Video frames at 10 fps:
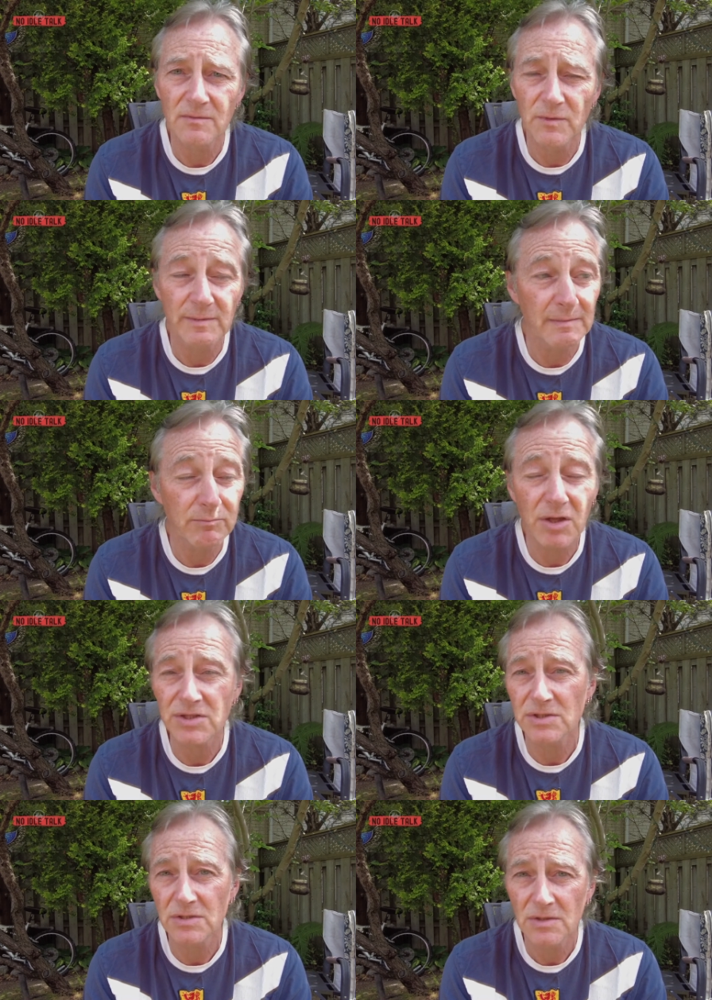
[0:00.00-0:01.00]
Would have been
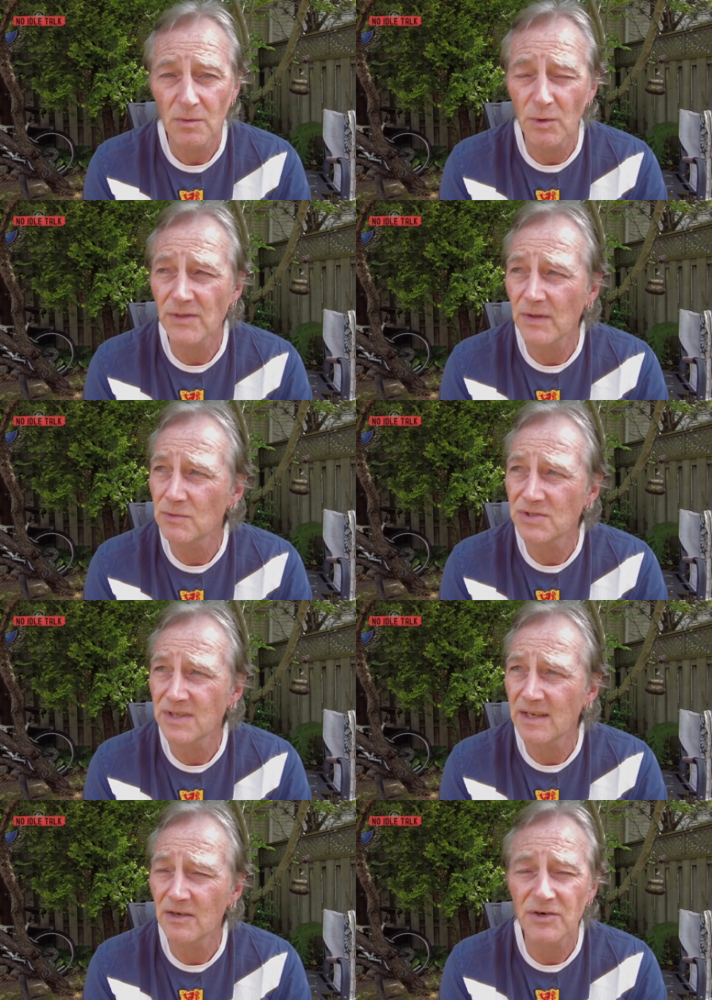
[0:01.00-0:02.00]
plus
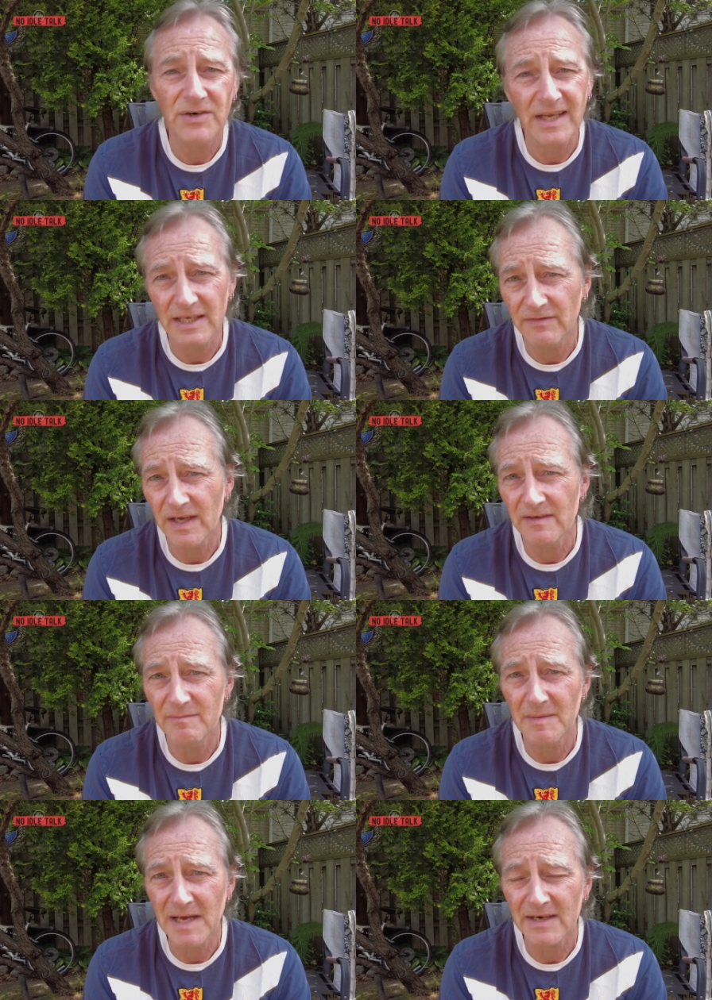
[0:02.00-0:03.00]
1,995
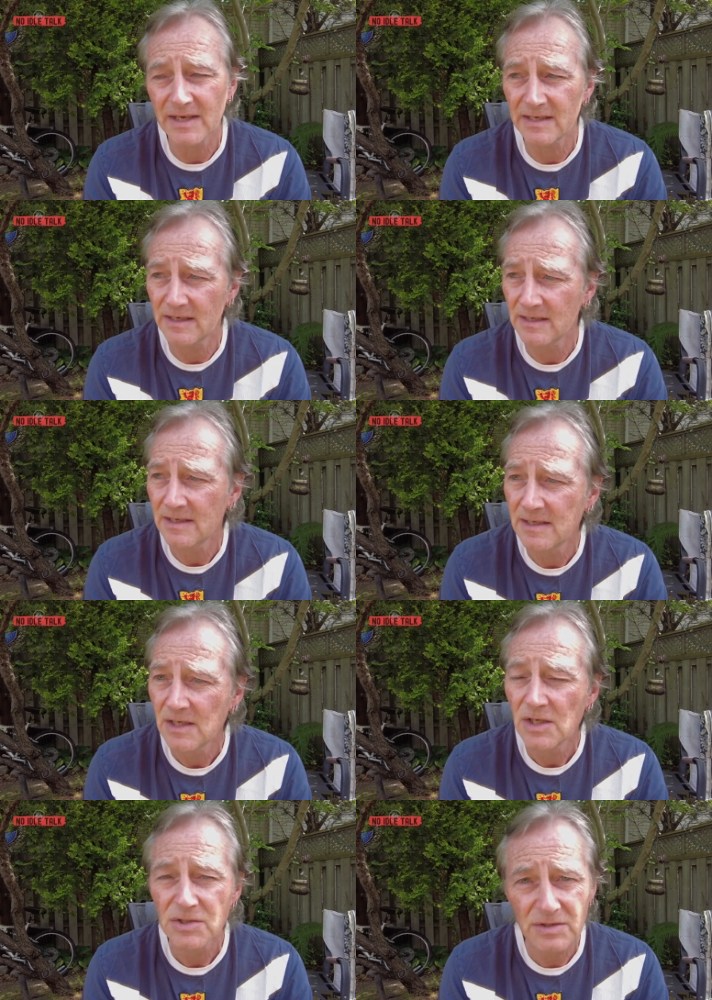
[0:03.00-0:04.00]
by my reckoning.
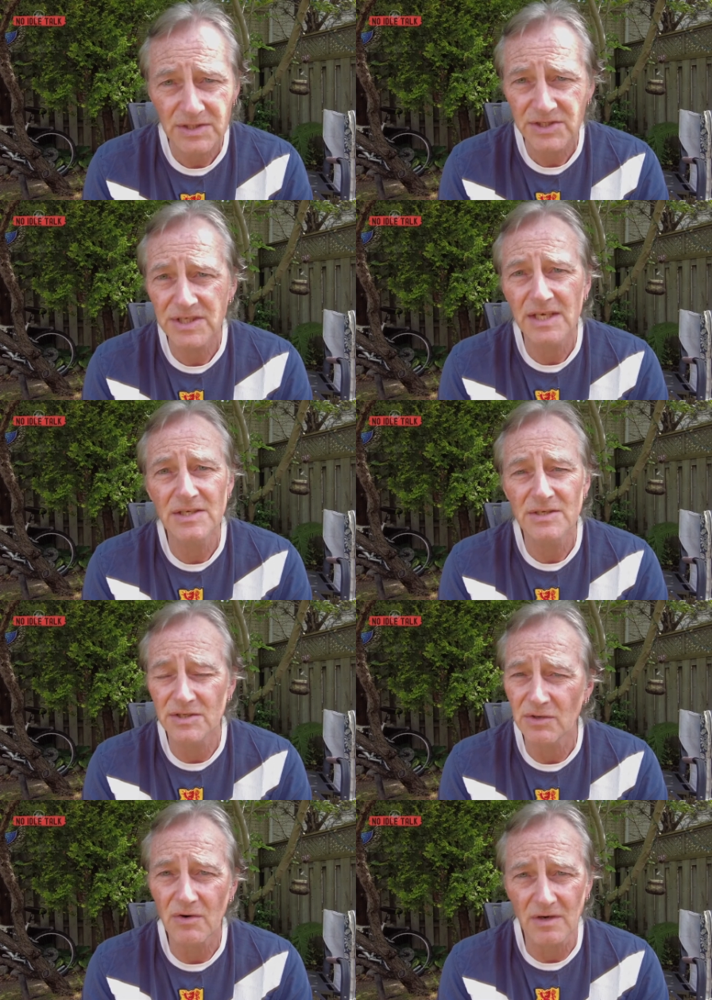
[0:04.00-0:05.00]
So let's change the
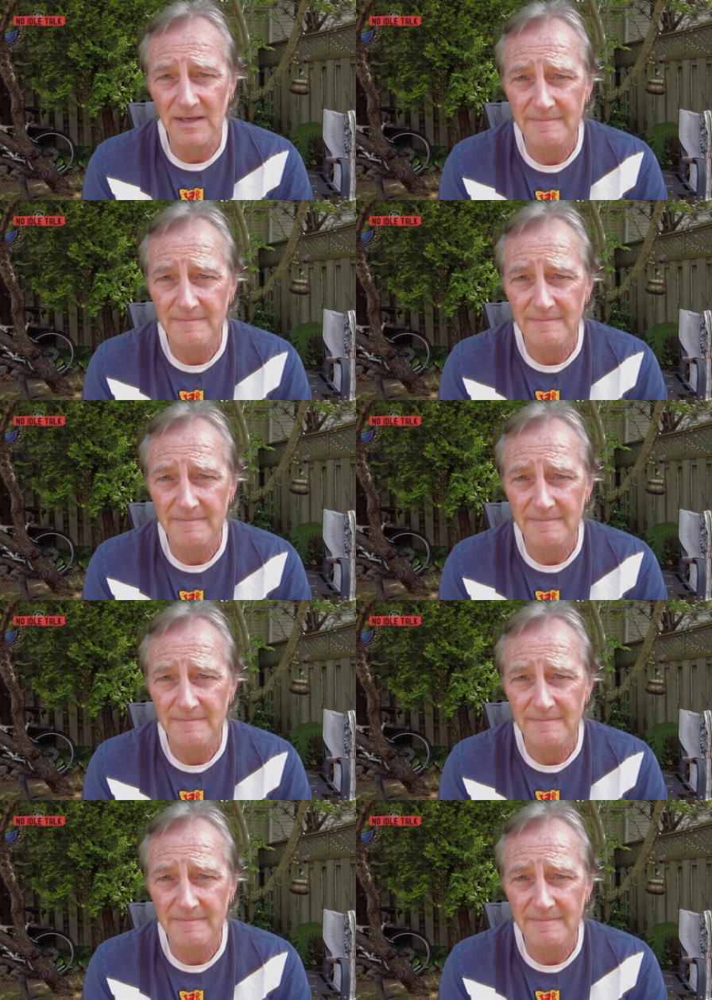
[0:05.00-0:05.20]
song.